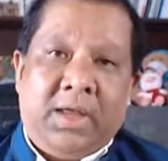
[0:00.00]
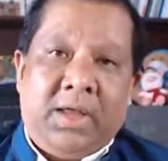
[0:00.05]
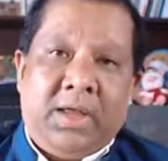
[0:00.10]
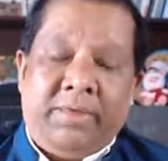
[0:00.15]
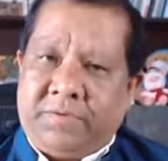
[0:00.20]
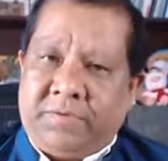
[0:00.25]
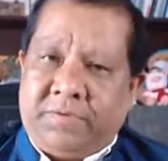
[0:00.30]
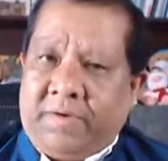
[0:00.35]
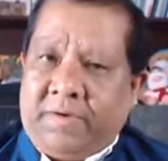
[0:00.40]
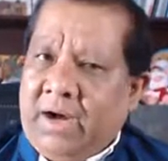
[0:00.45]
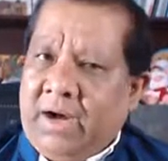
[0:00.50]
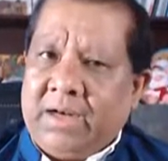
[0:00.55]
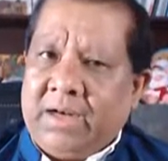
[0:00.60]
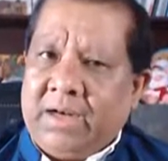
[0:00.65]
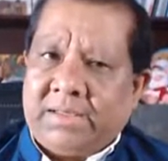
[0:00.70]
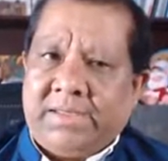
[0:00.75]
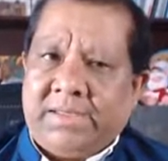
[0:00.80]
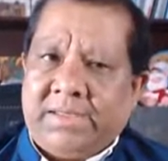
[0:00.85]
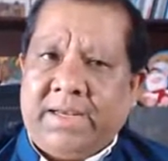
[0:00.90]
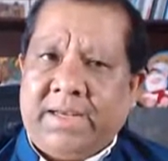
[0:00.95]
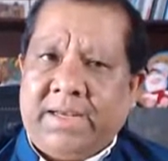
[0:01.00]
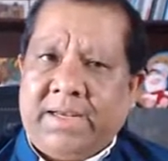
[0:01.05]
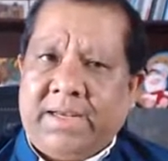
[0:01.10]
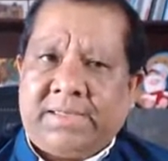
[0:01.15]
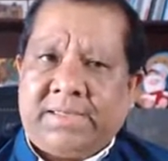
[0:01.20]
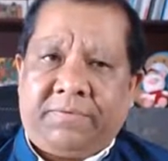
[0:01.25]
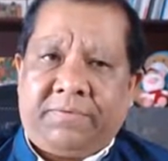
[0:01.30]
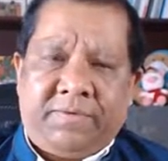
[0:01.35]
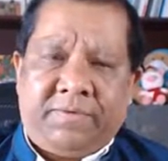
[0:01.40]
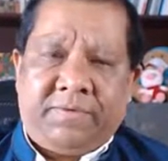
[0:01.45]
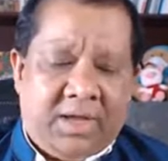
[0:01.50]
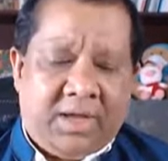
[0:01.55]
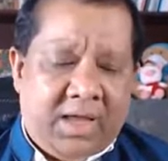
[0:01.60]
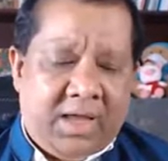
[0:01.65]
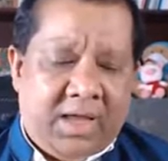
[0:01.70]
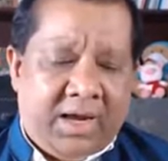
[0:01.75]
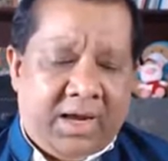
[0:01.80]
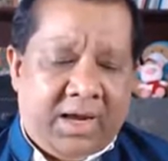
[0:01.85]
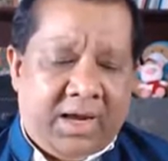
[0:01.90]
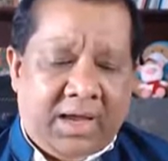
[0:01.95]
there is very little CSF.
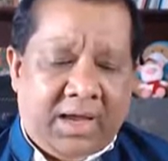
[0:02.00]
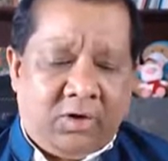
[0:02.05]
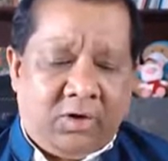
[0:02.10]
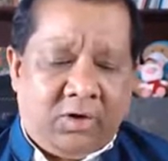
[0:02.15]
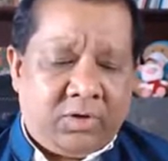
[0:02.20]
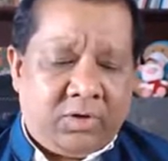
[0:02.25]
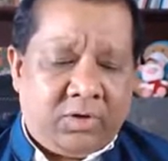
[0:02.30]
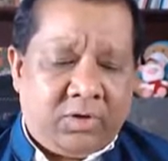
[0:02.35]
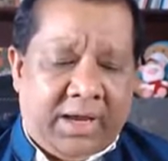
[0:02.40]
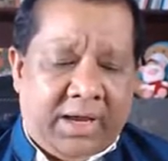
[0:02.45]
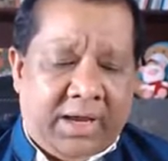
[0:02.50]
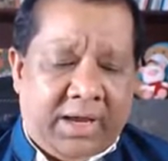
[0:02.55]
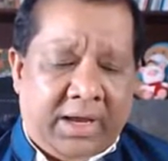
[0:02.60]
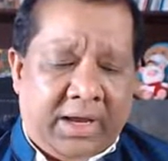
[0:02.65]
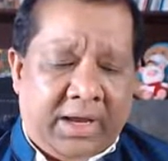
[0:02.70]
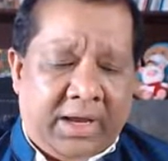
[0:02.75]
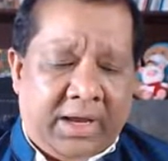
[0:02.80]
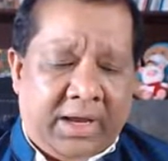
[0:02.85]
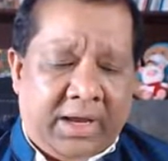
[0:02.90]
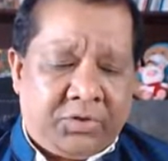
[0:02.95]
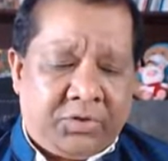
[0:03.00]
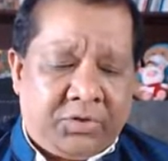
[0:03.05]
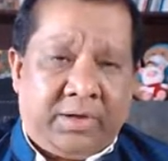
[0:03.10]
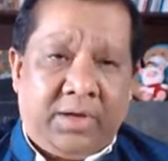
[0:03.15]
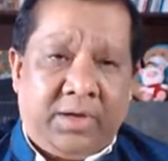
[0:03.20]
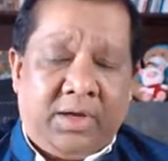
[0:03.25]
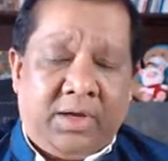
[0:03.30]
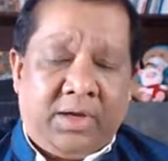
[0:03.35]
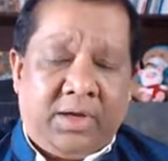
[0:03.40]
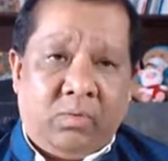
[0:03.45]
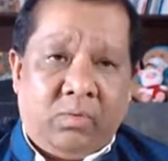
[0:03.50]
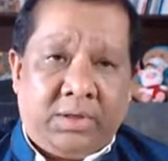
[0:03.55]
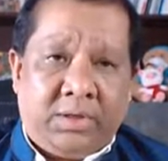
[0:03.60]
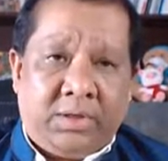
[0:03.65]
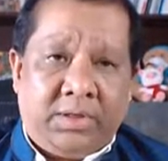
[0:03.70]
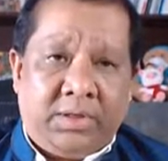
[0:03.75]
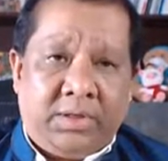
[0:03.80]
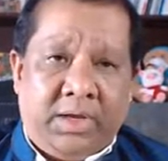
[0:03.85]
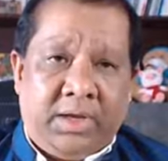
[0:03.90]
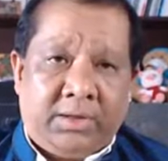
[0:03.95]
And I also like to hear
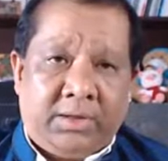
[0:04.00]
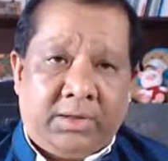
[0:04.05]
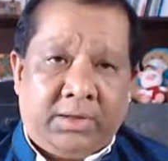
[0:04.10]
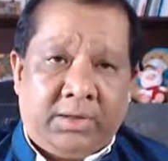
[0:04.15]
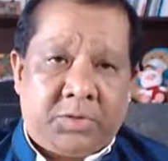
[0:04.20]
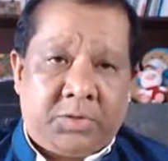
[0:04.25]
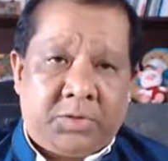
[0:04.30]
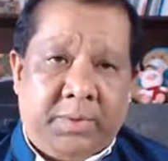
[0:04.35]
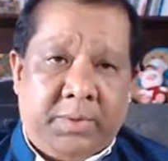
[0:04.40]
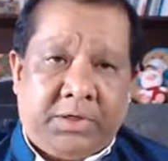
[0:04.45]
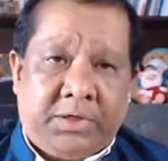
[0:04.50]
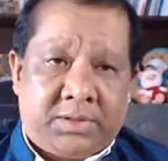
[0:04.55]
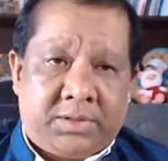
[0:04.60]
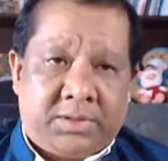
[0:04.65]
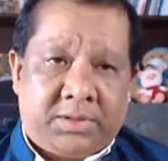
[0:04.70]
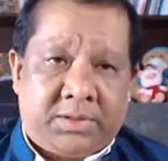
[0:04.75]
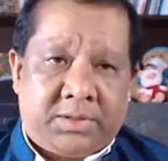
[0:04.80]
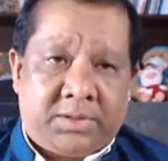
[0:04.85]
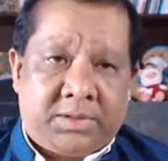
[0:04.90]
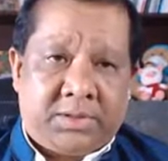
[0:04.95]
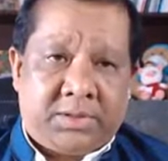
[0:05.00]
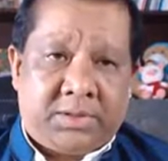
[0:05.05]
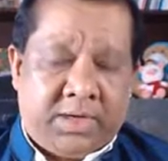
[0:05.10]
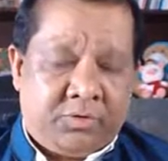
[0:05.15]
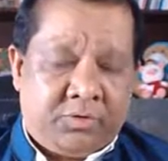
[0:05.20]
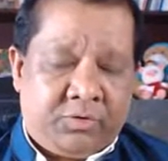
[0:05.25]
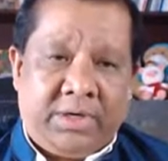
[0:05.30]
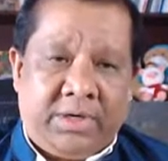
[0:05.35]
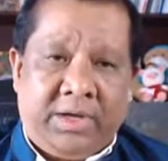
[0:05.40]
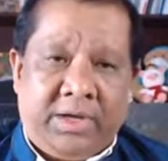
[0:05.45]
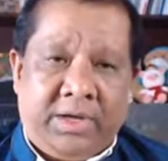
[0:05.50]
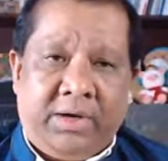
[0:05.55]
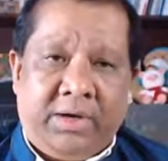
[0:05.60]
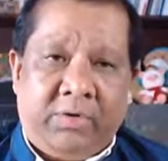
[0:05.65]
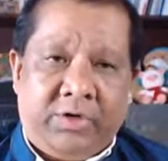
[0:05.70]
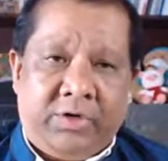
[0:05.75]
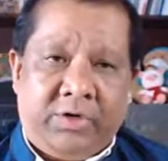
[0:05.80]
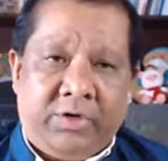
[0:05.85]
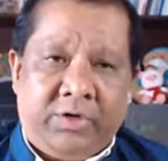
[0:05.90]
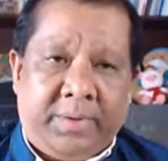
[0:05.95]
what the other speakers uh, have to say
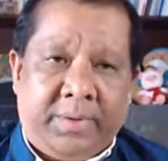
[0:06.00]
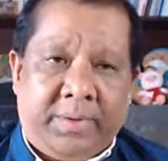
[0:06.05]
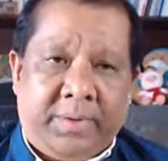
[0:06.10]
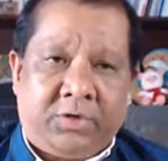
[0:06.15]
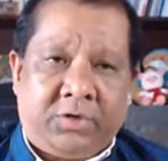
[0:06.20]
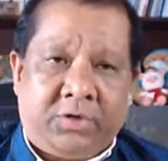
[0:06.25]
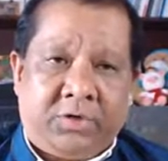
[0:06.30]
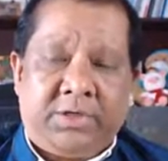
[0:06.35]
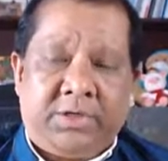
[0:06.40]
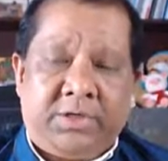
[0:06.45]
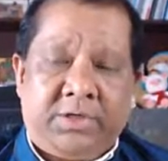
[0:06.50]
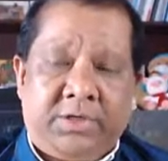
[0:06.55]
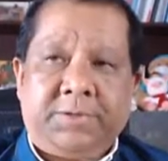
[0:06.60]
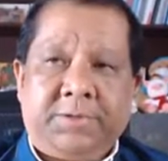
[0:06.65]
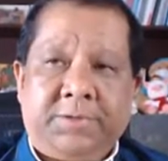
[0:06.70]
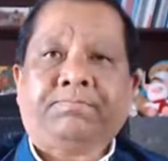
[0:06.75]
with respect to this.